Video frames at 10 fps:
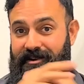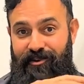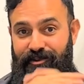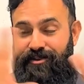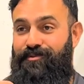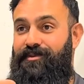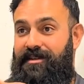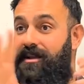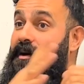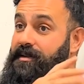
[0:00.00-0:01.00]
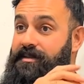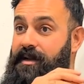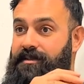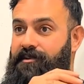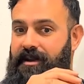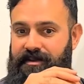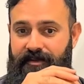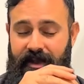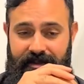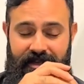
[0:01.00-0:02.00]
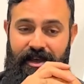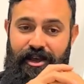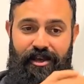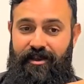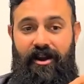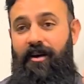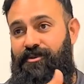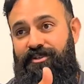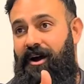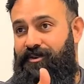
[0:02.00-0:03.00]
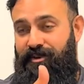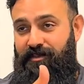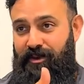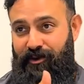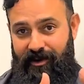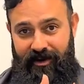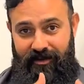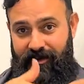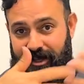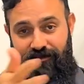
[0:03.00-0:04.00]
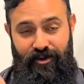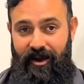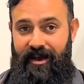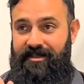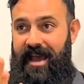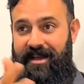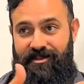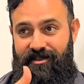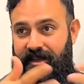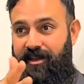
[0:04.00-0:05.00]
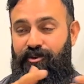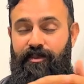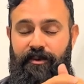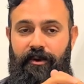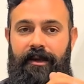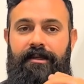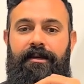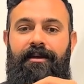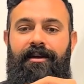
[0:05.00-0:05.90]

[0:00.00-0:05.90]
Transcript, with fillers: They're going yeah. doing all those kinds of crazy things. You can almost talk to a computer and it will give you all kinds of answers like a human would